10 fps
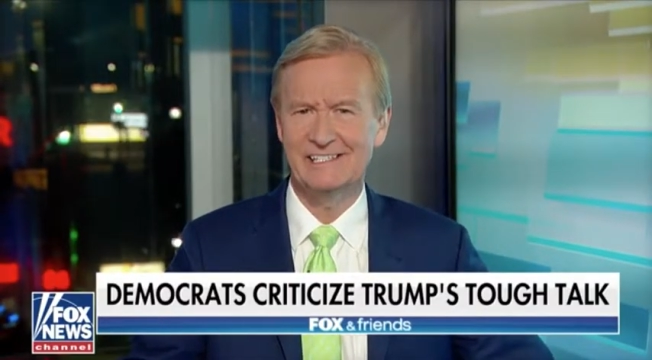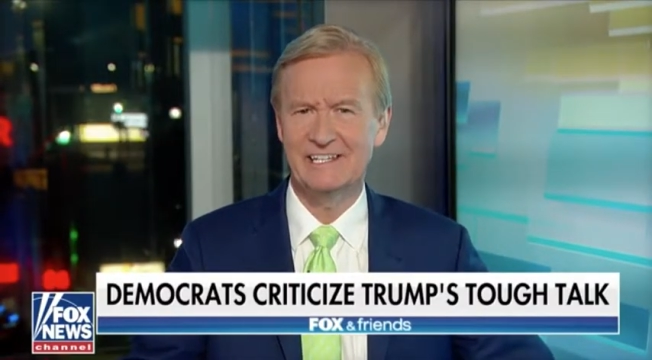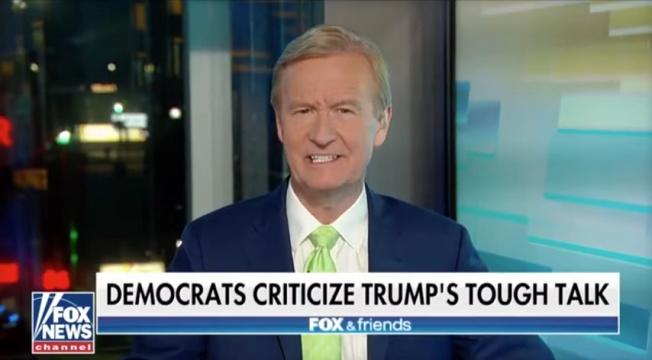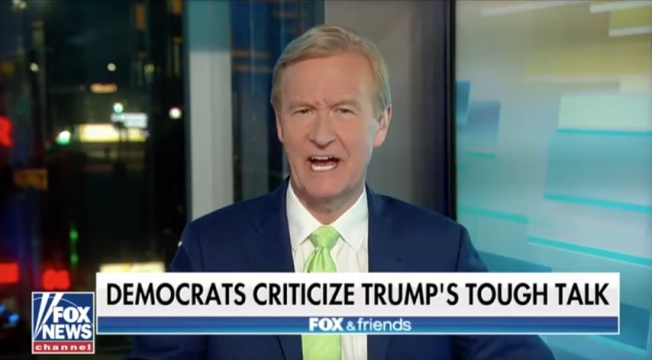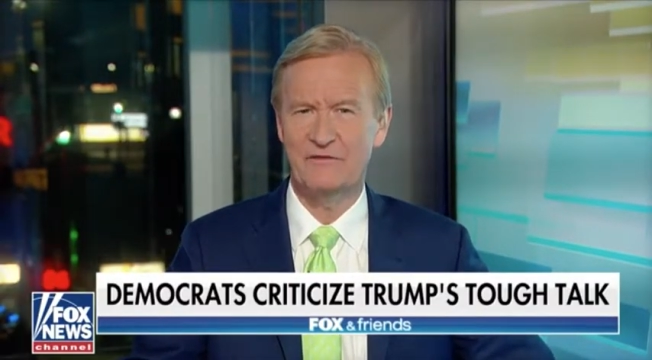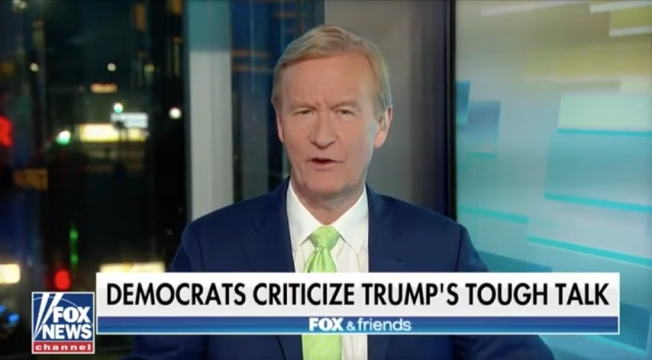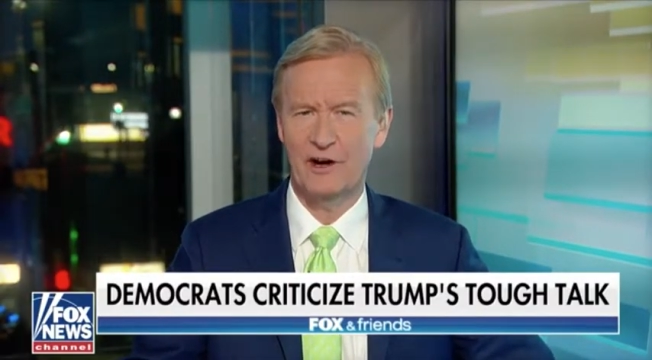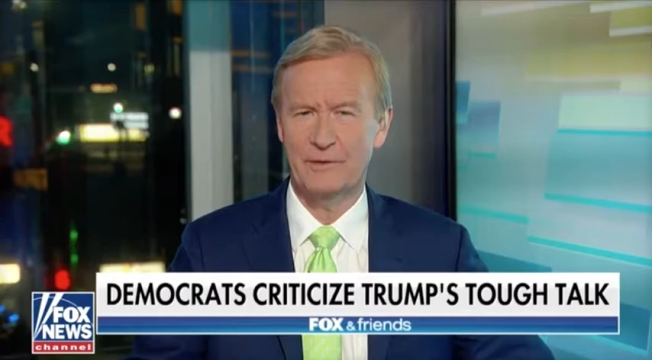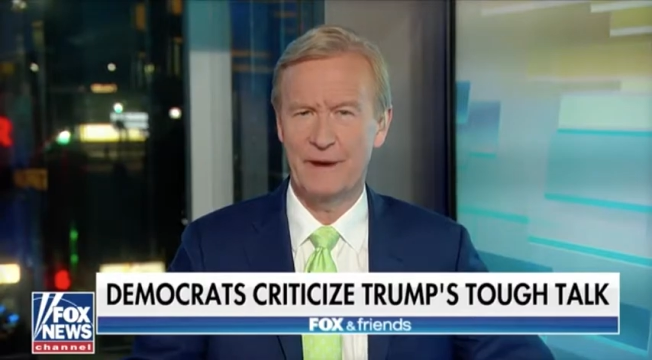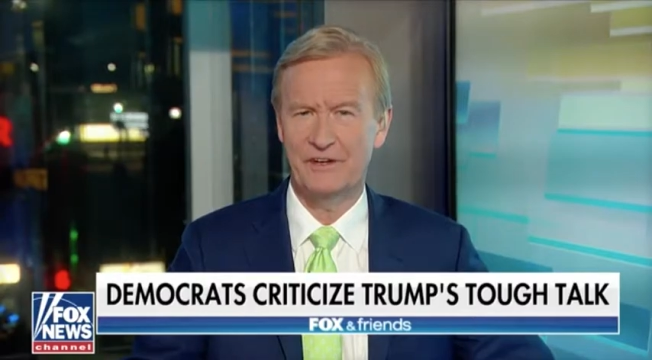isn't it time
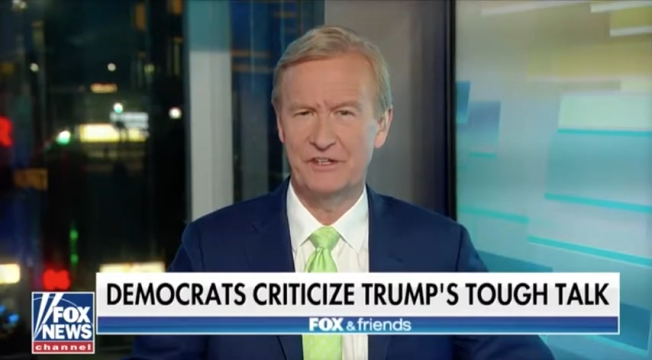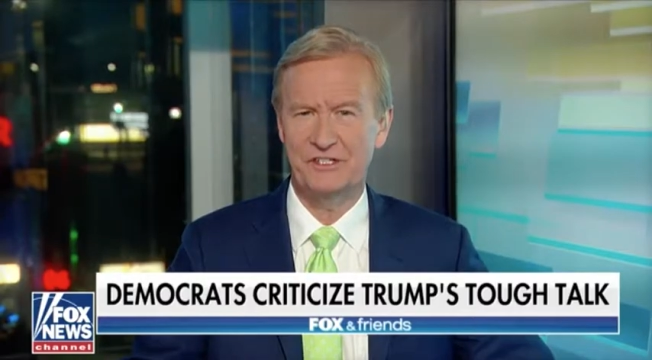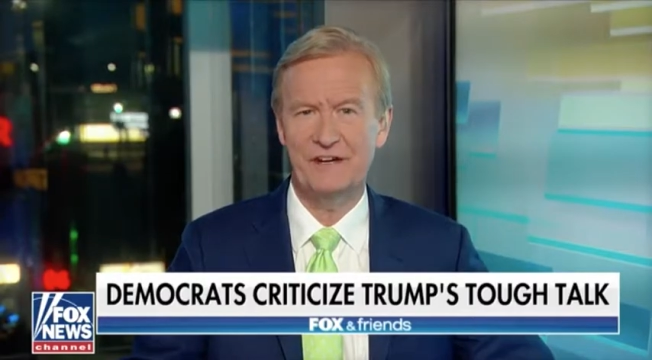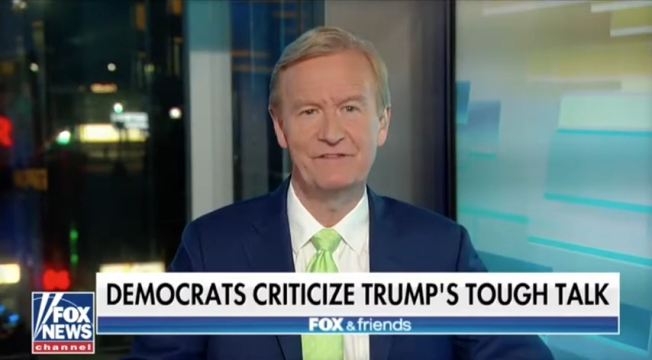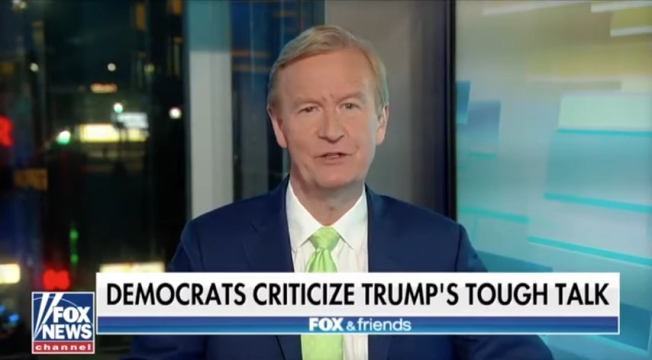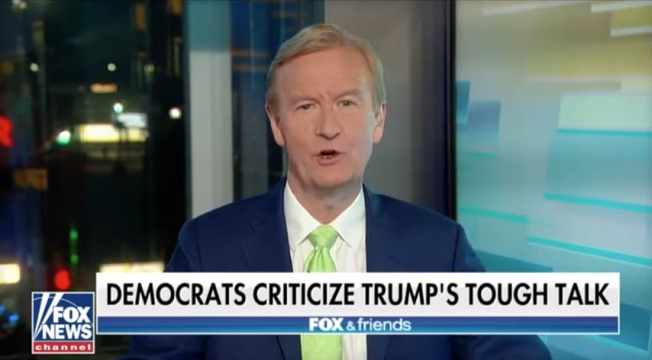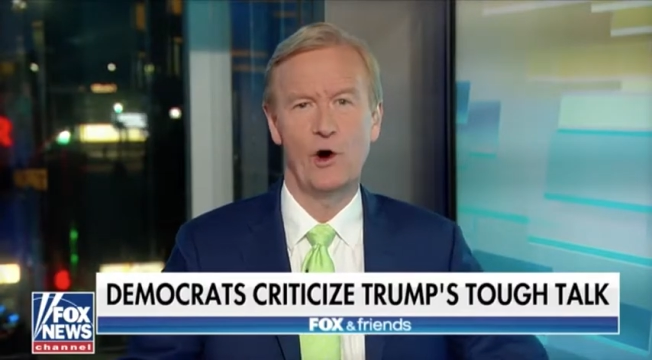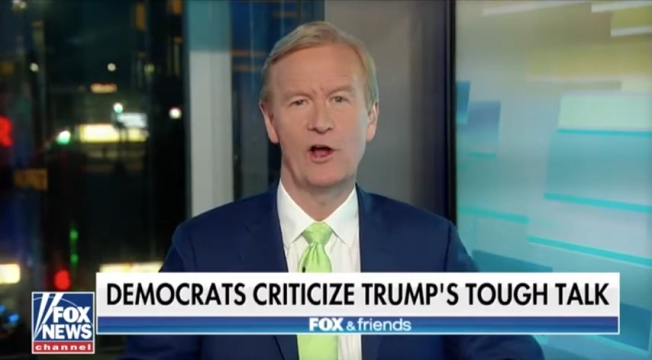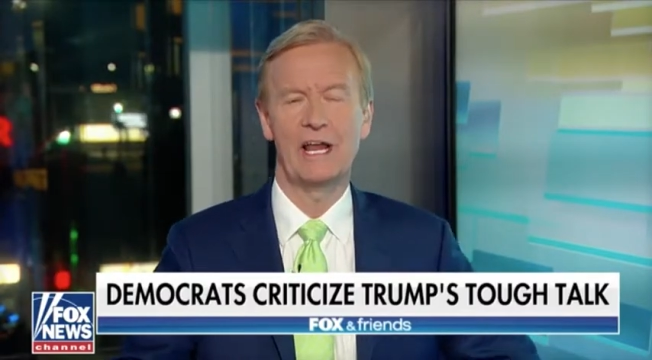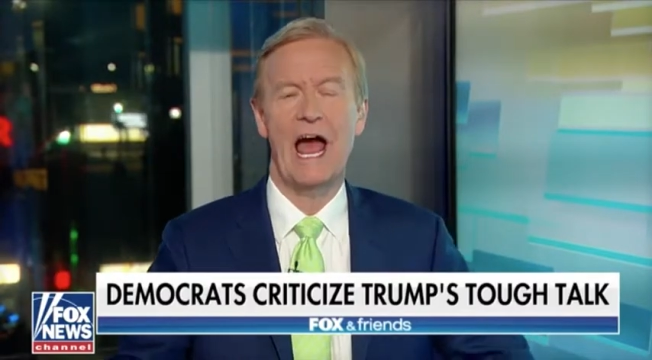for our commander-in-chief to
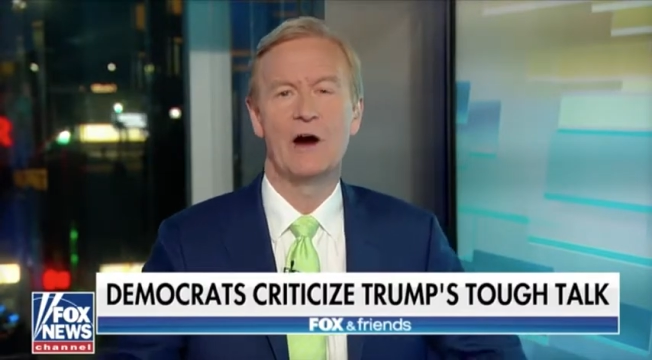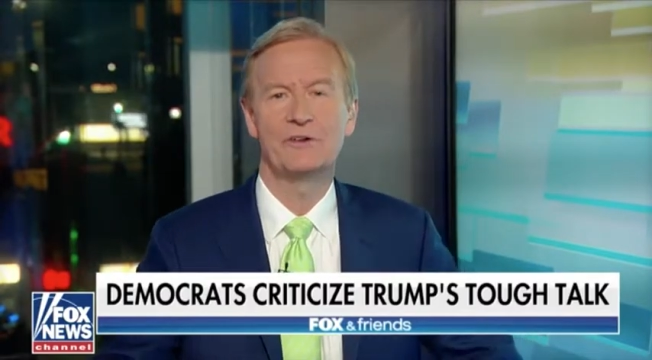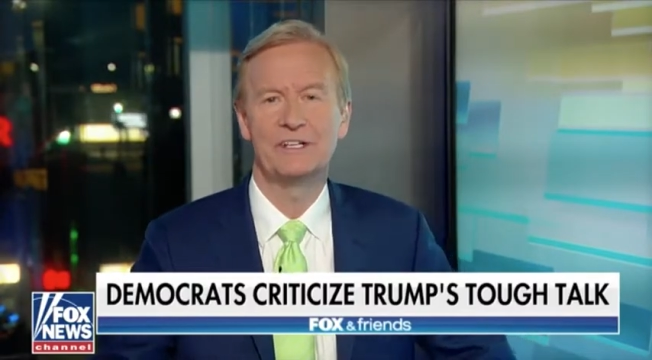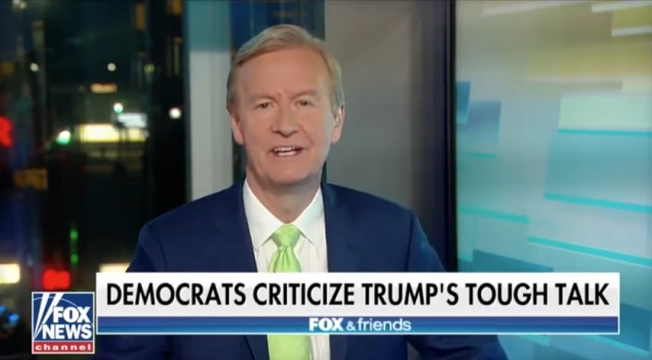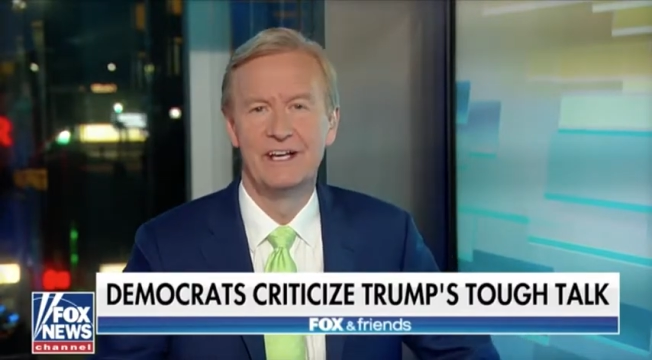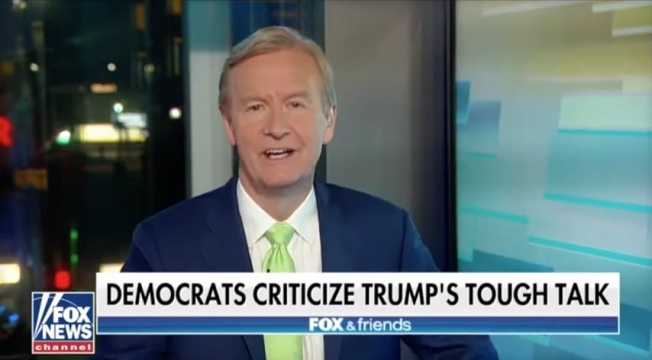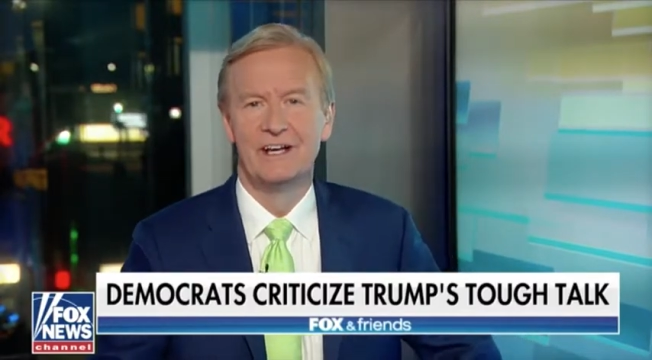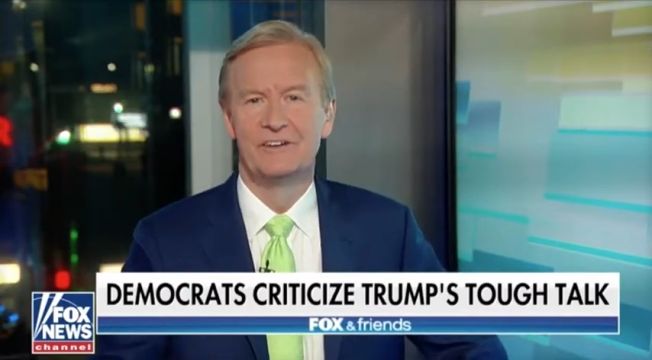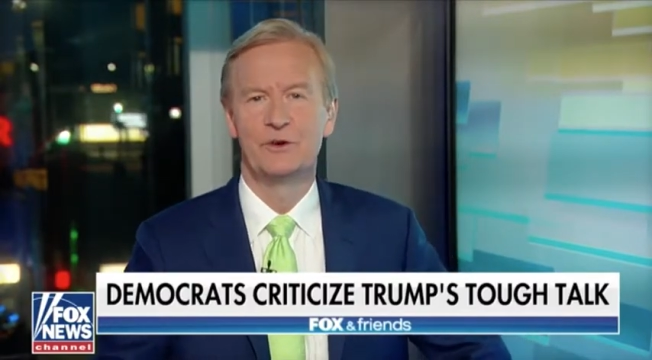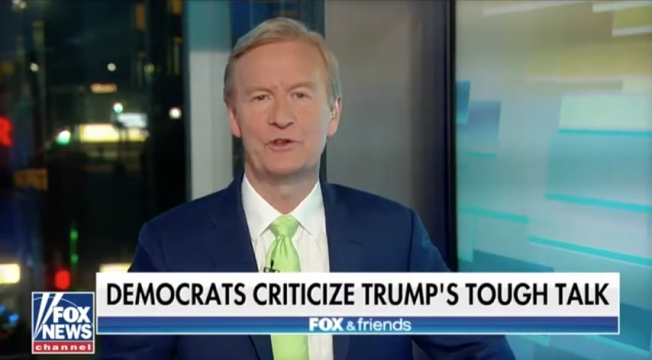call out
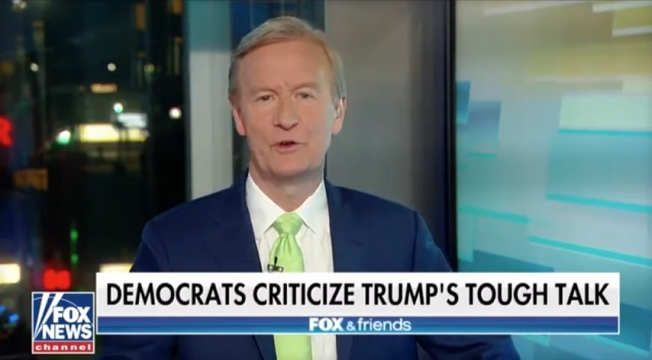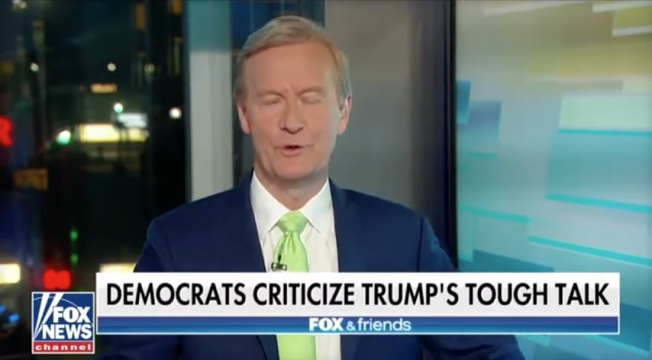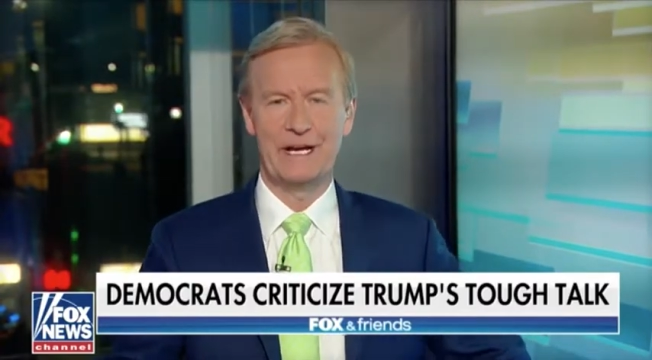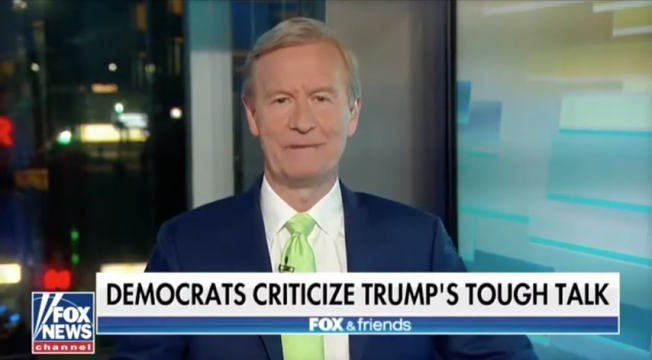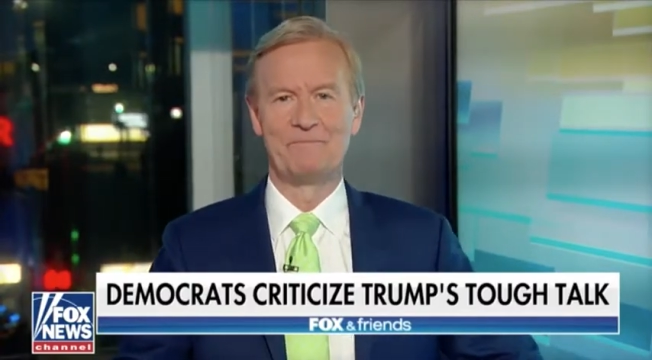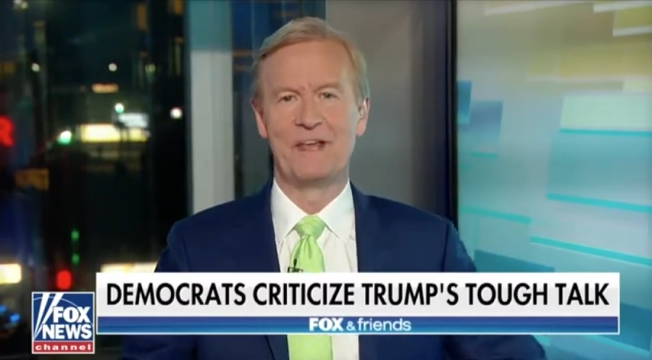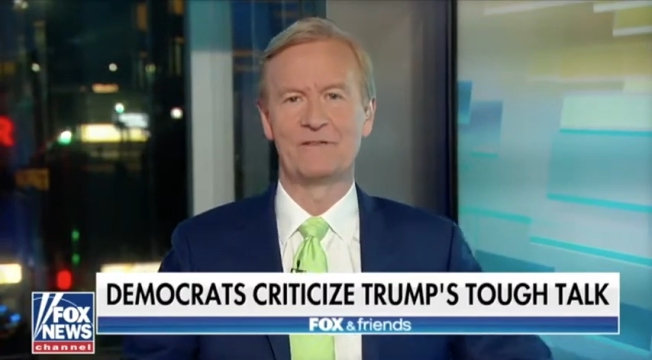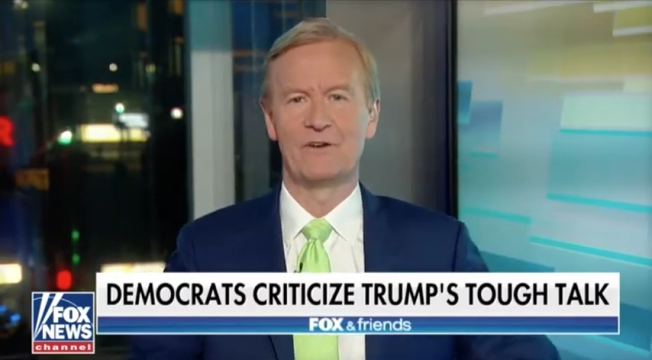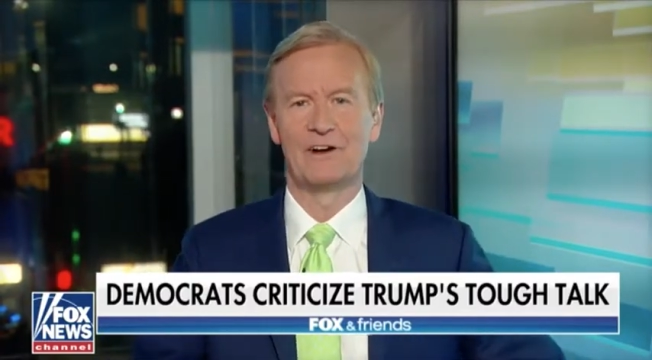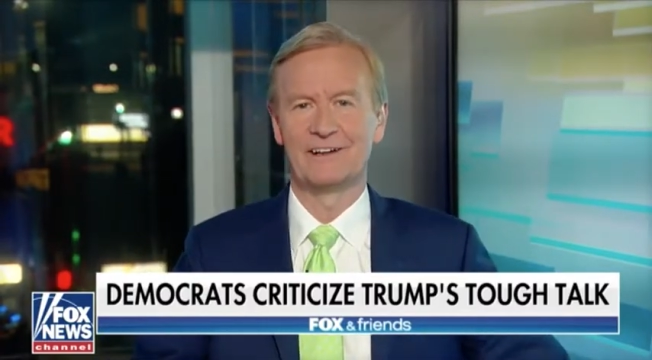North Korea?
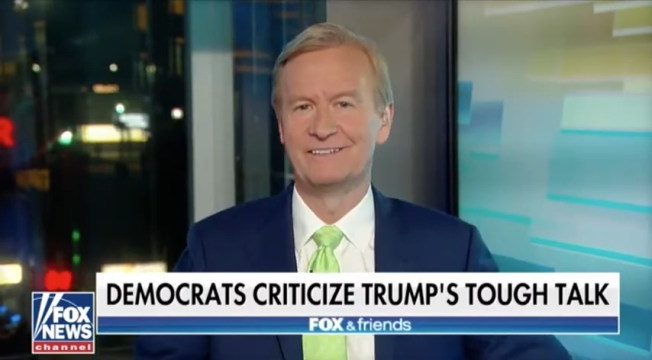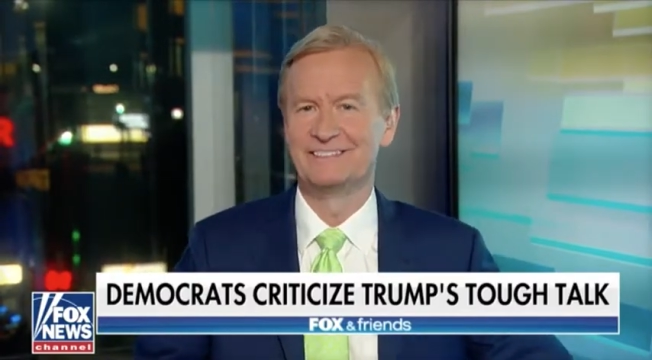Here for a